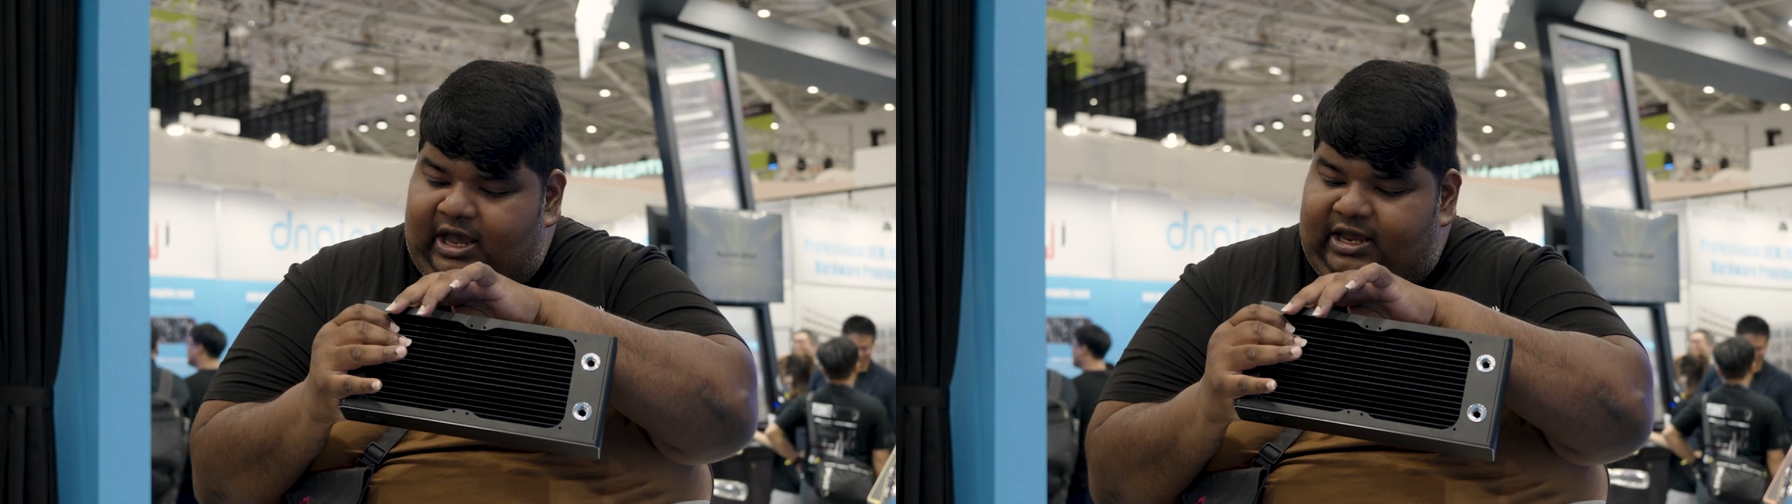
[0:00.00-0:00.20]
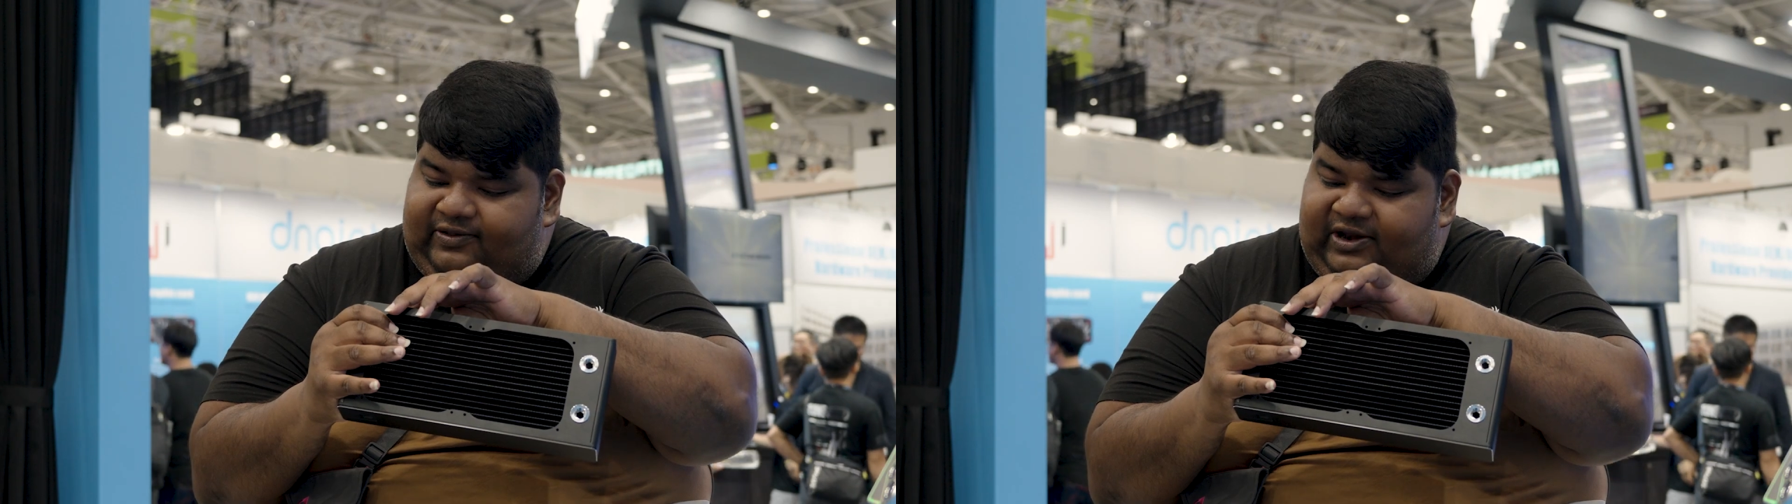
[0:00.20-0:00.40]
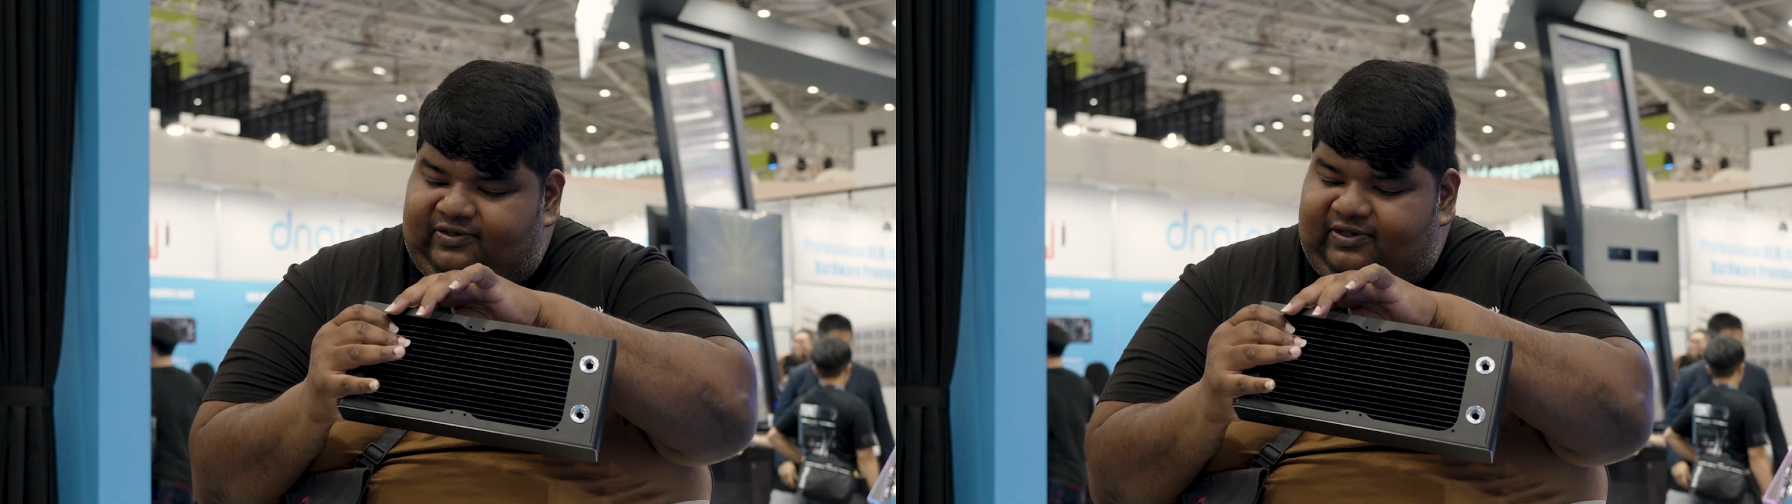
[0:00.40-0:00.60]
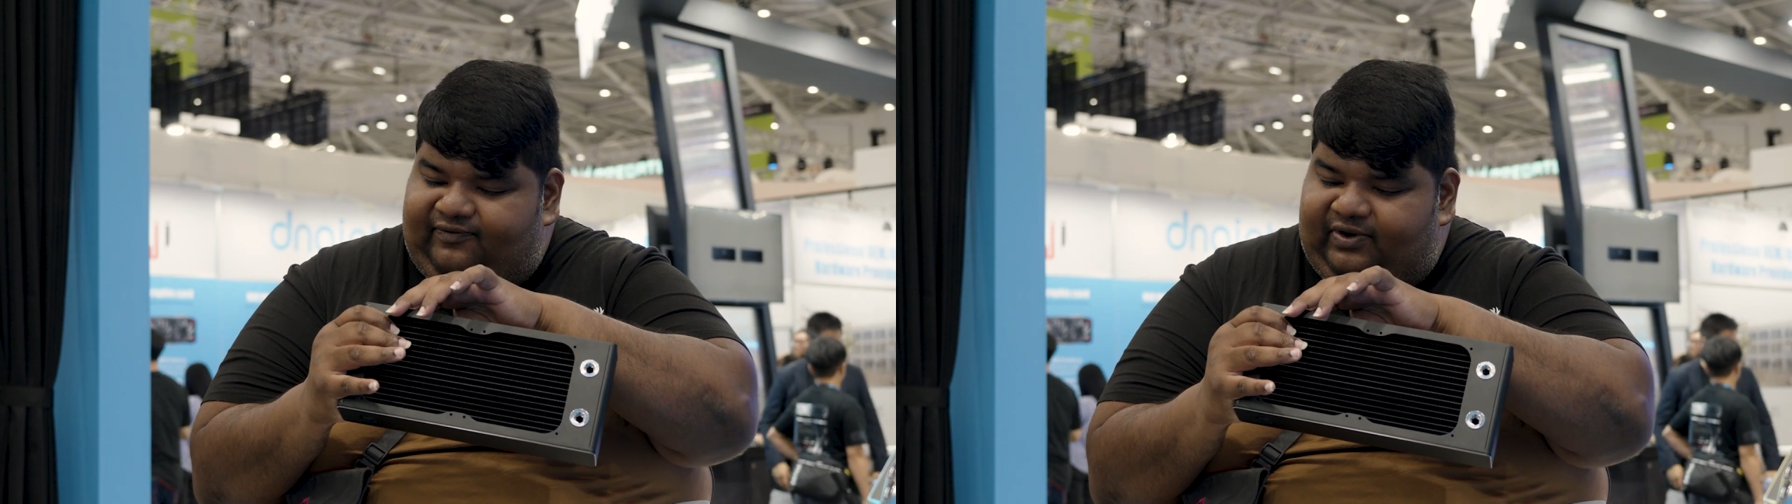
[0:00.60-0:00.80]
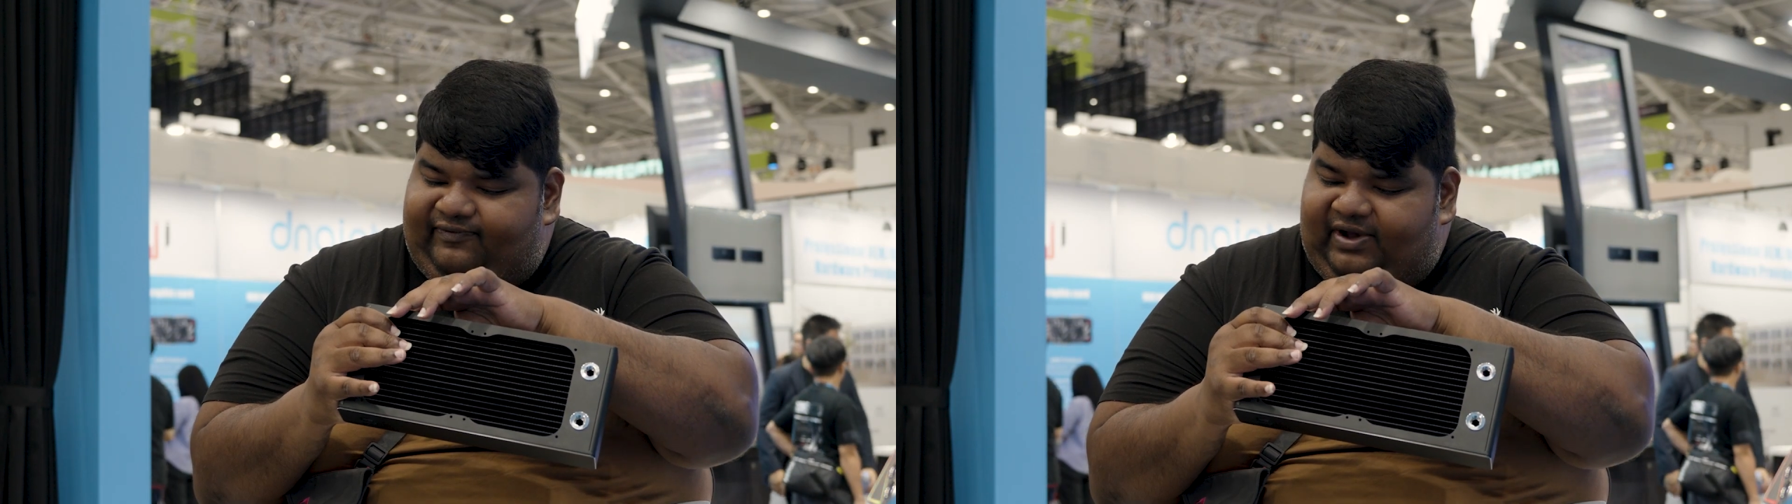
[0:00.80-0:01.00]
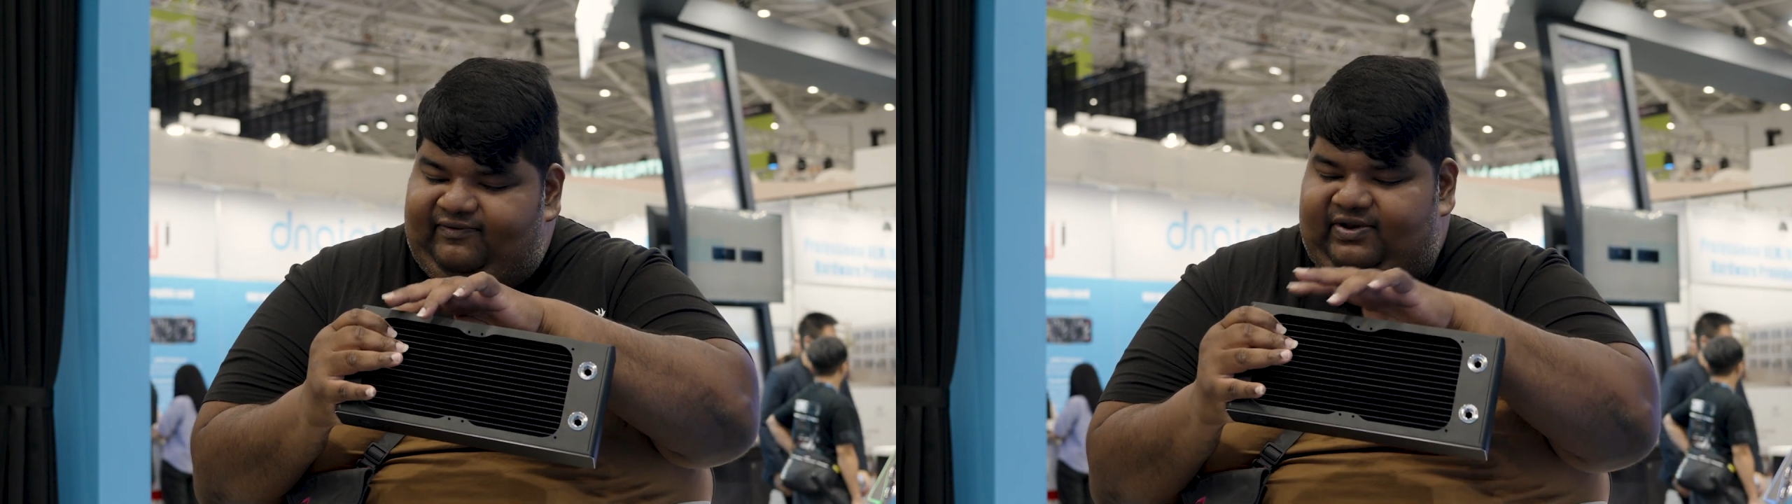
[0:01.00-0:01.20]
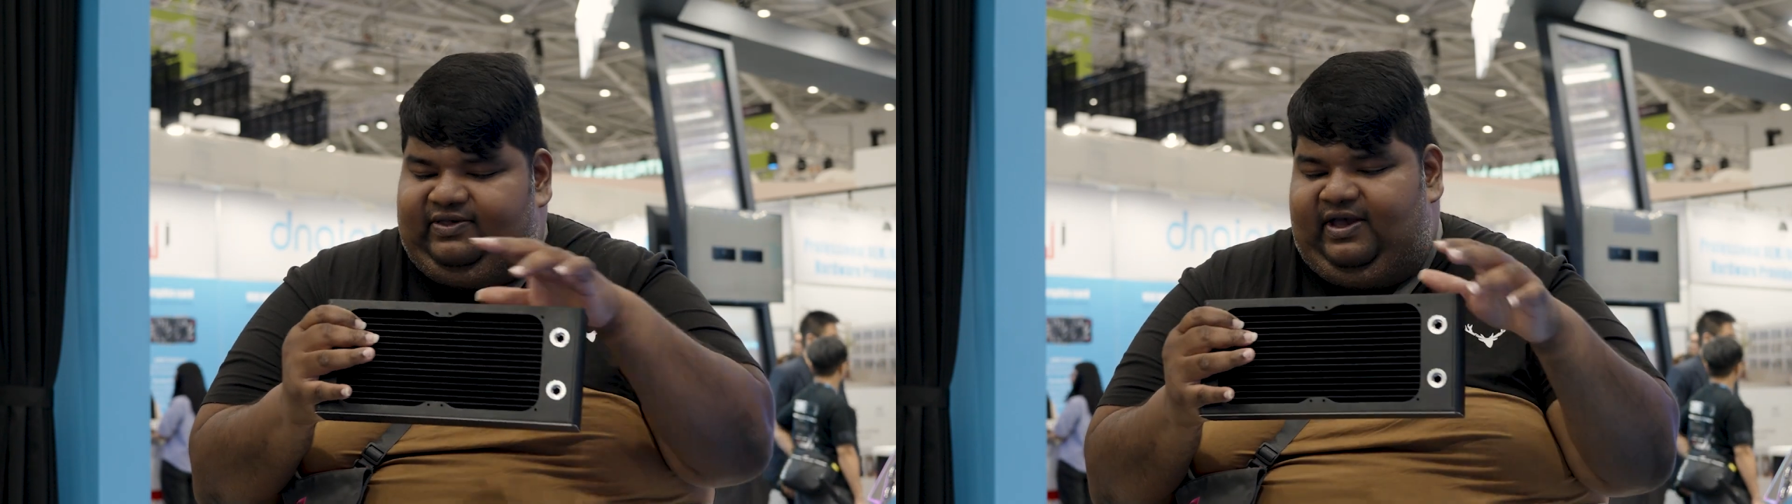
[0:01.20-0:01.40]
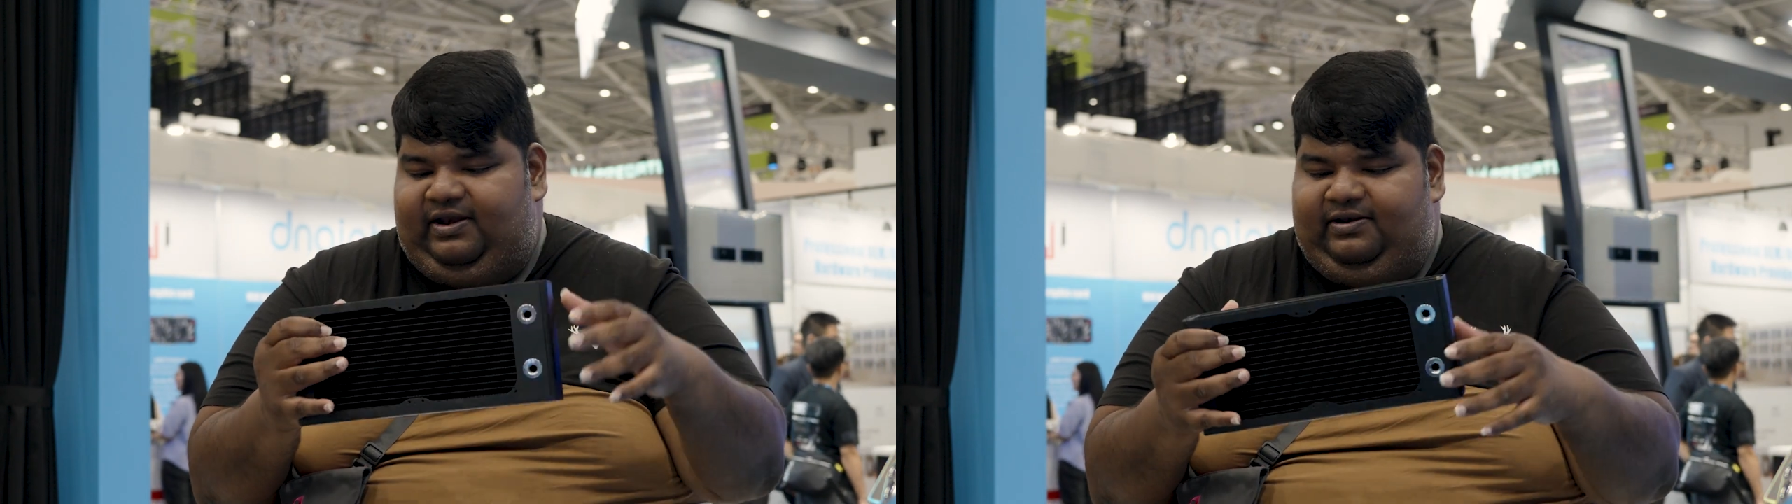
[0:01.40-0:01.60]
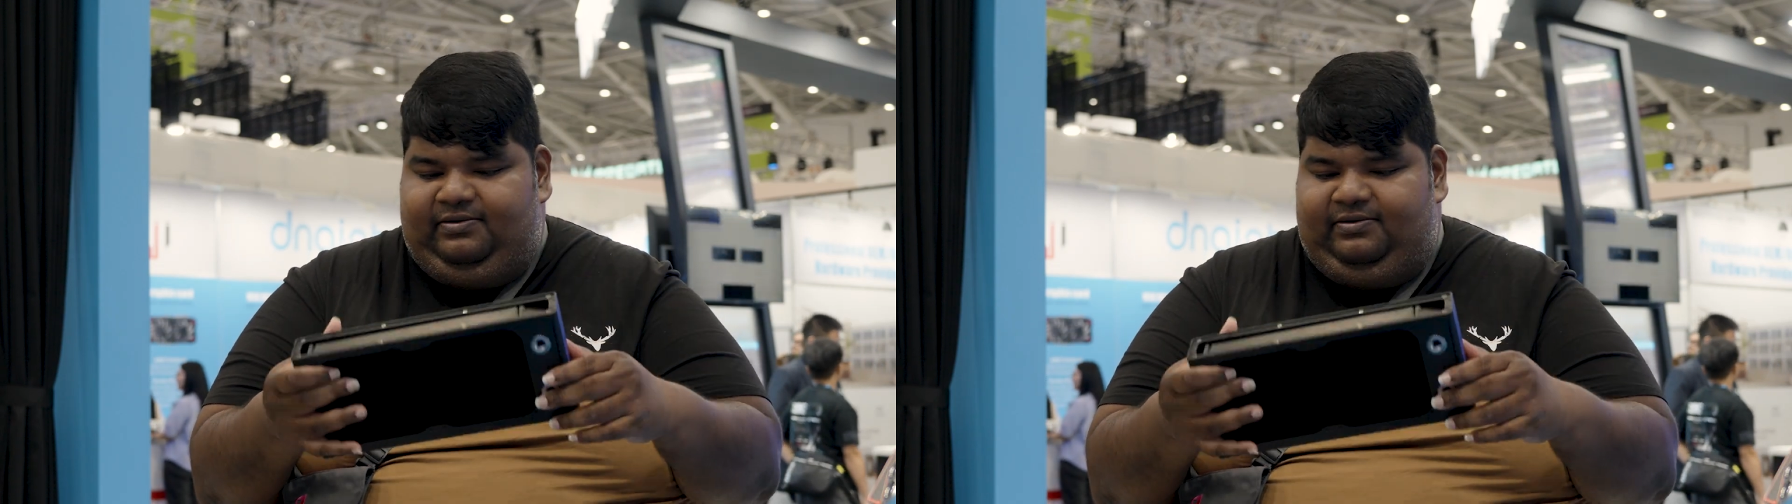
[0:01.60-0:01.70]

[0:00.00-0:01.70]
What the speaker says: it's an XT45 inside.